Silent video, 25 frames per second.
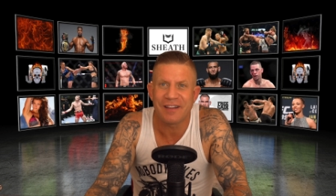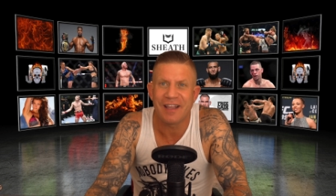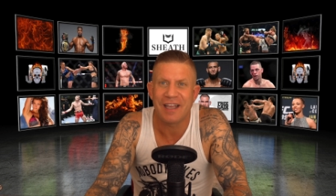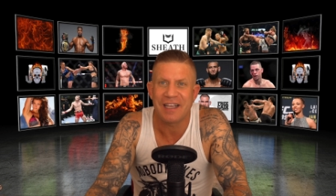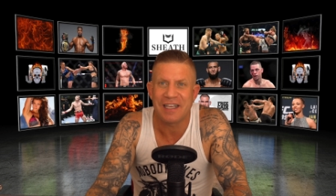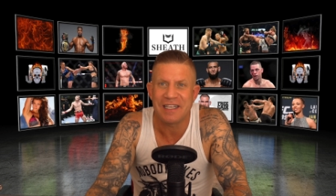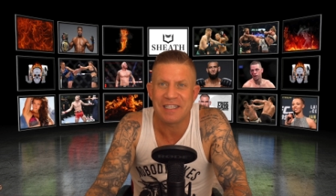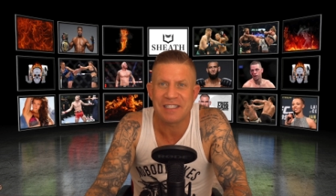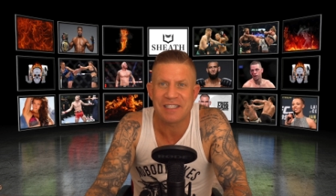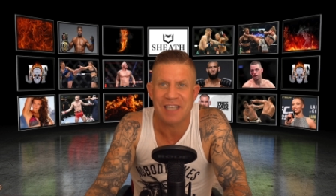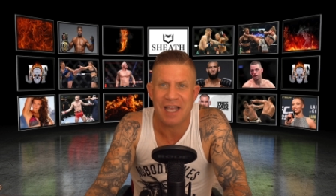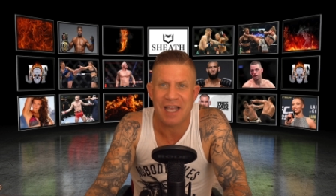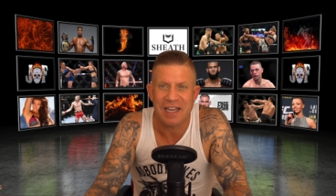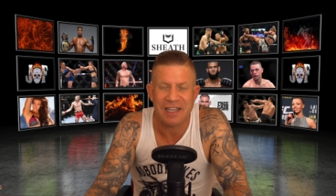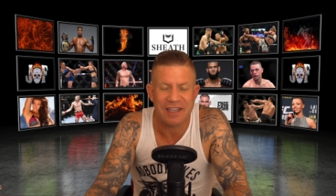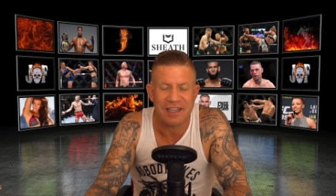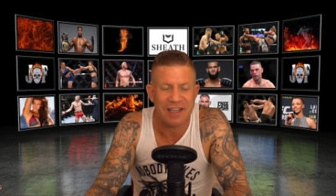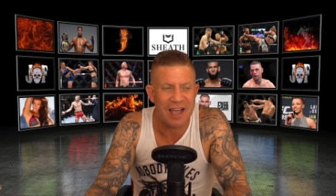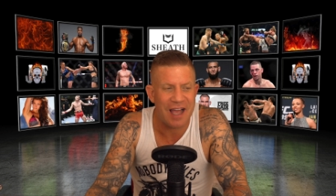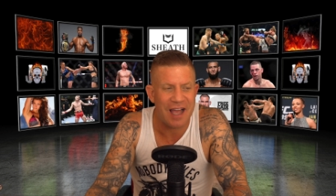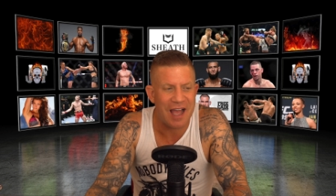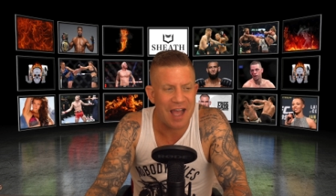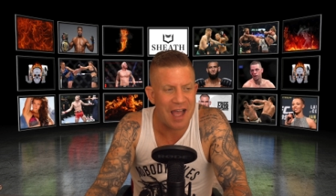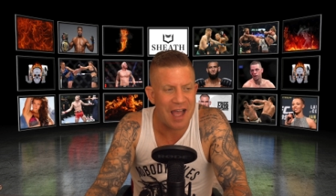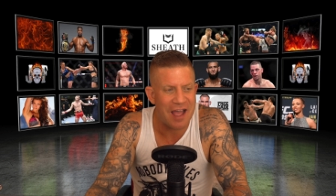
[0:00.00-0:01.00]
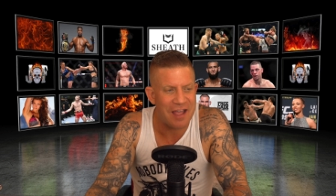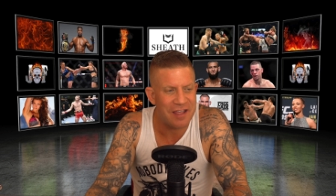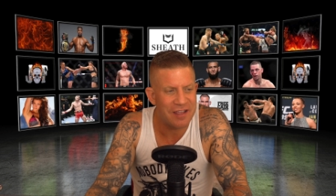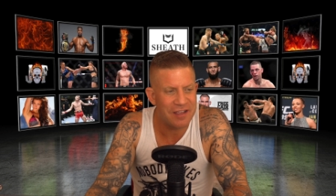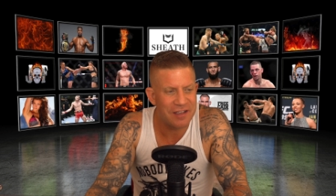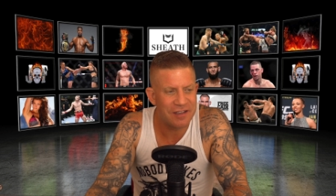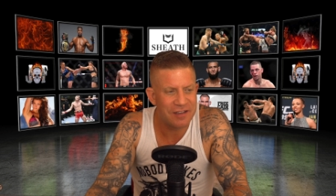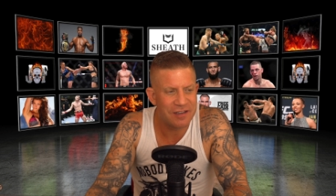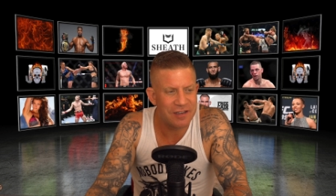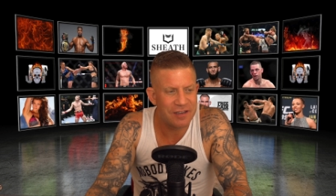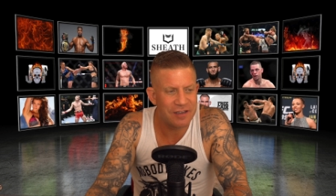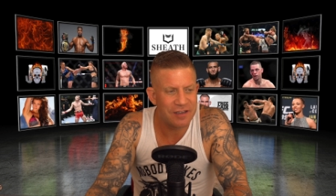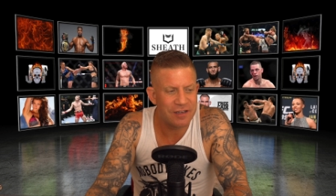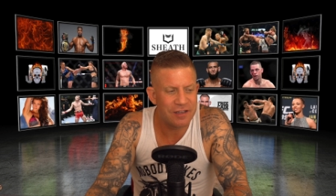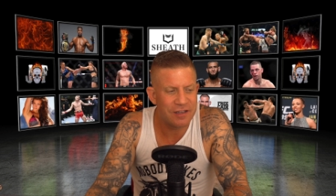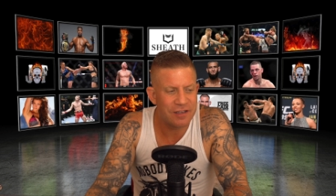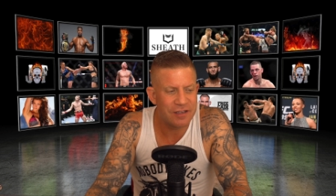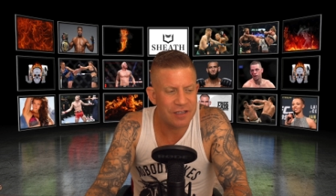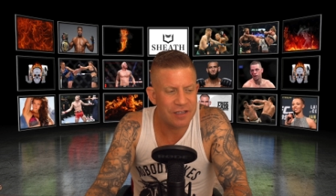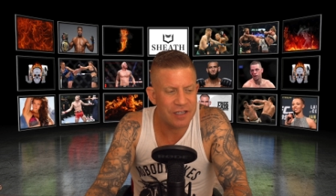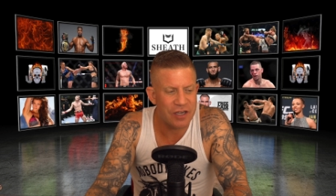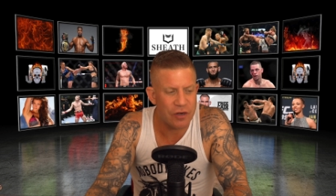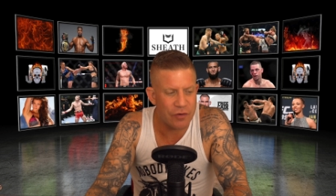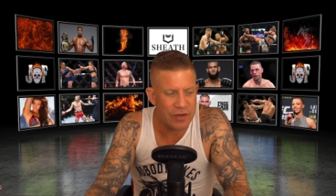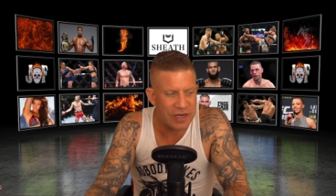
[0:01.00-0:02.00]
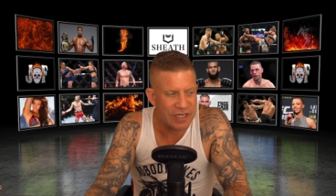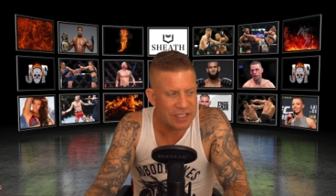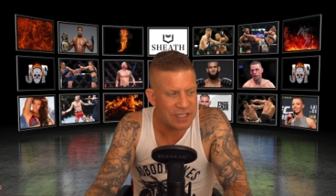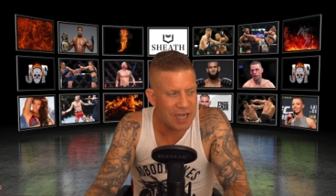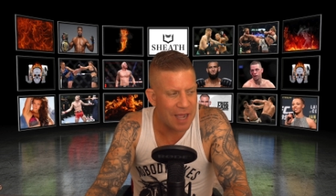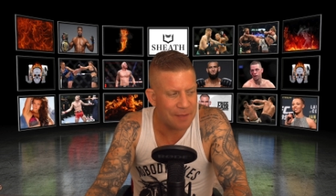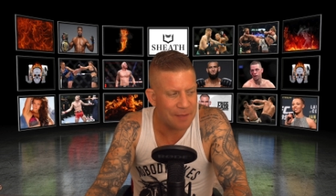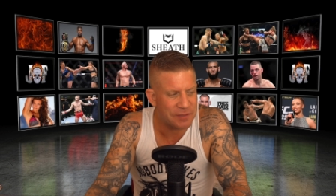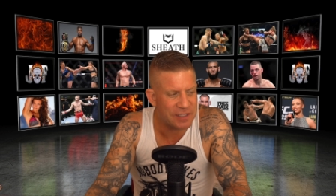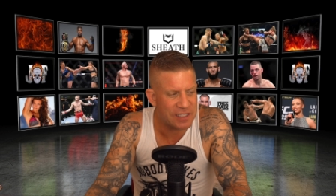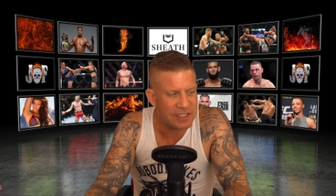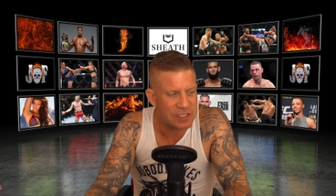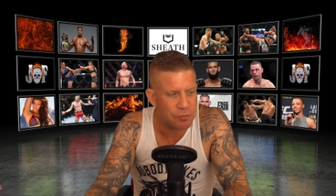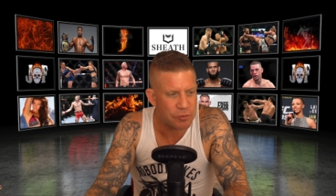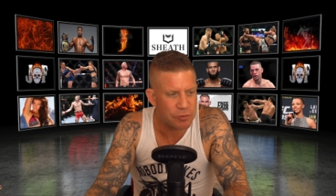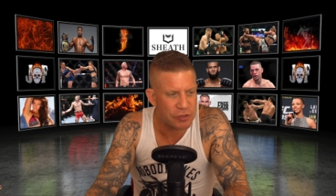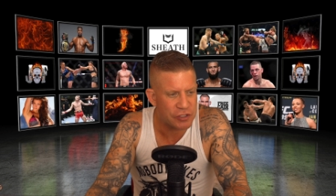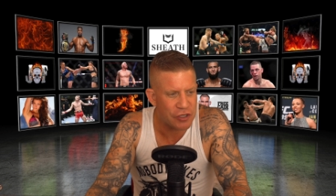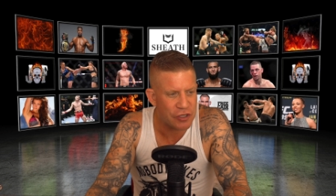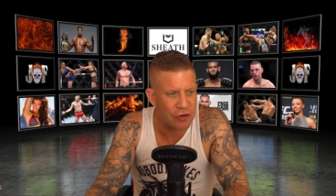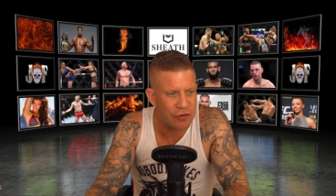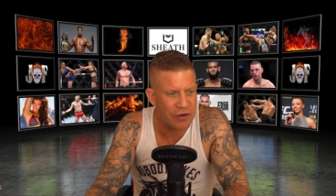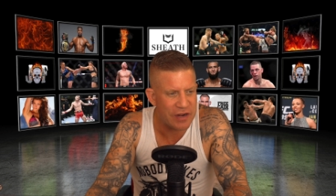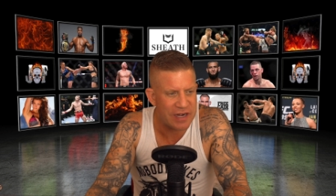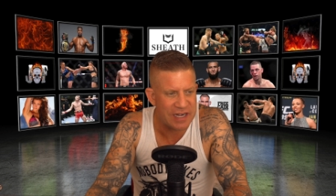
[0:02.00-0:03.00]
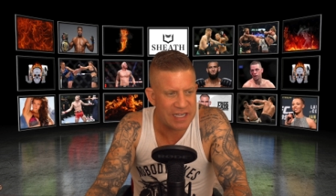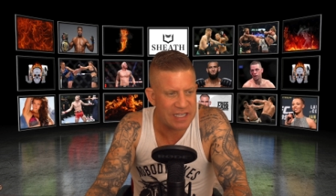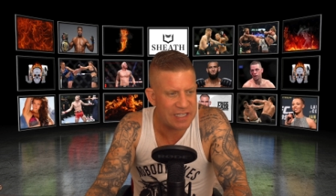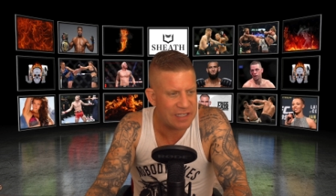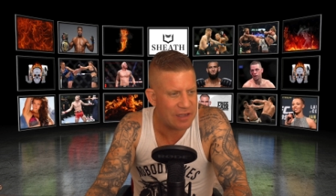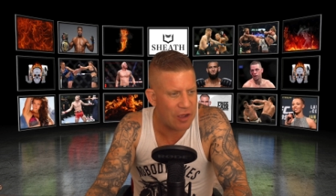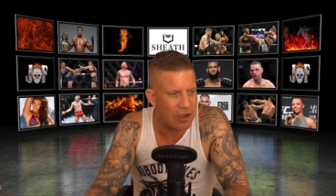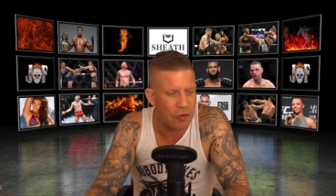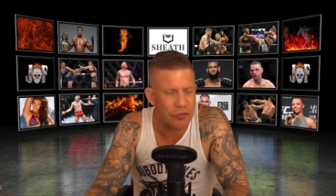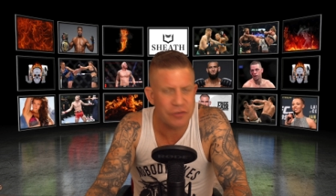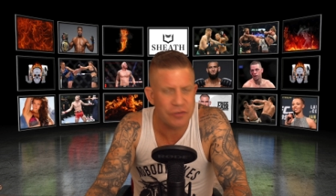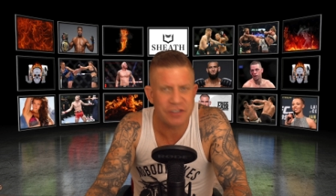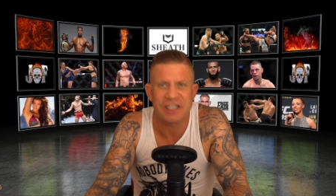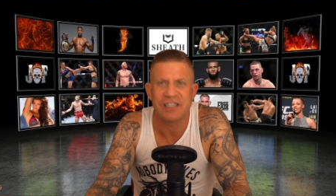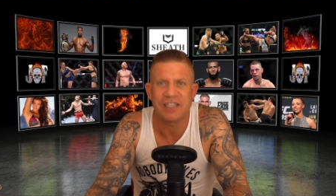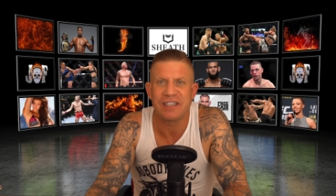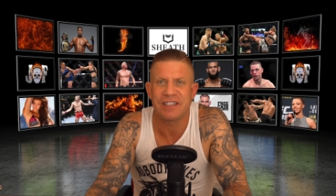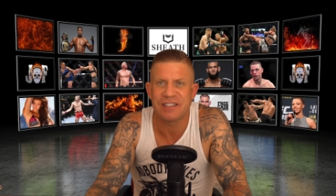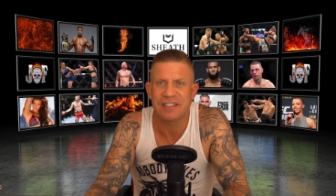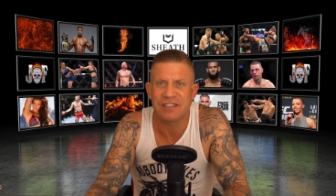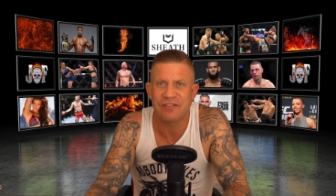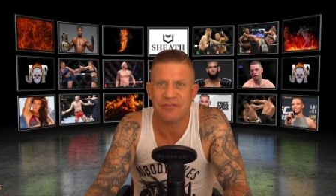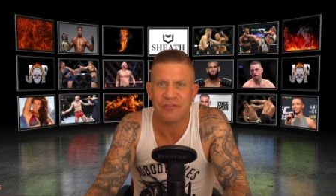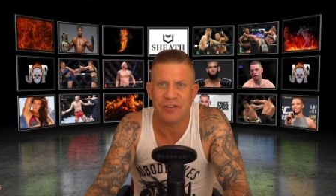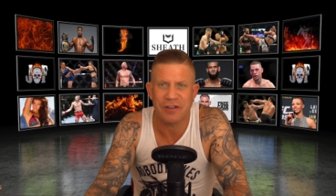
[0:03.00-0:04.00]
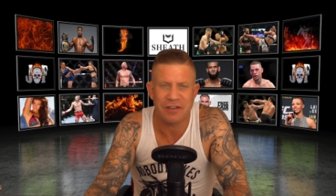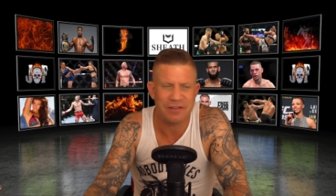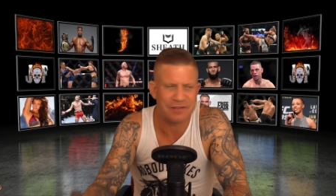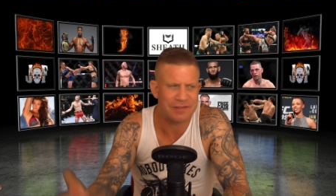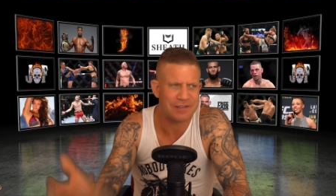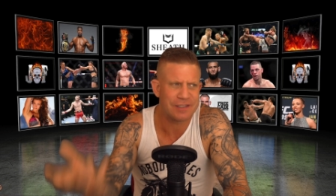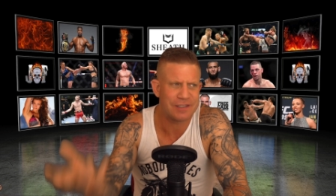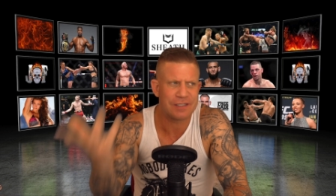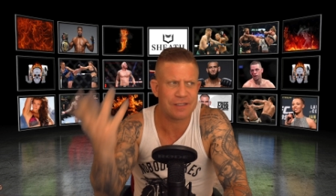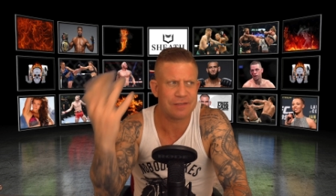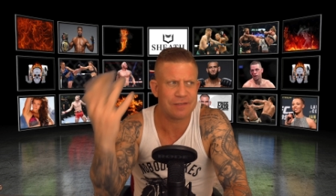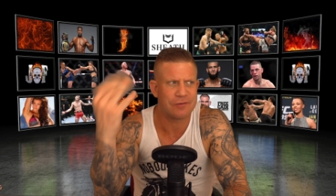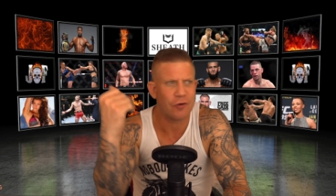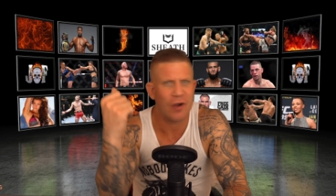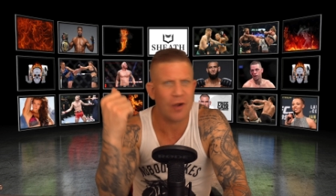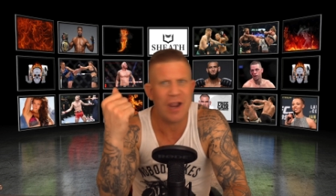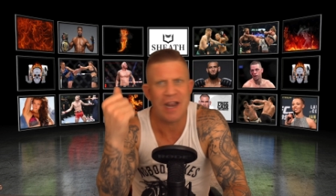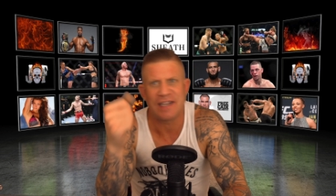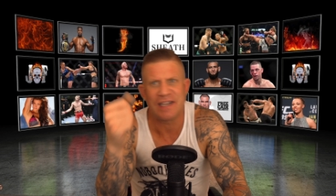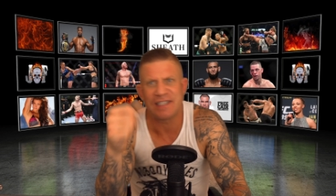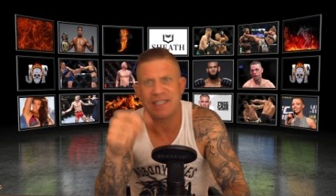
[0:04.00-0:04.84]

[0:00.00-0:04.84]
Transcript: Like he's like, uh, you know, he adopted this persona and he owns it, and it's, fu- it's great.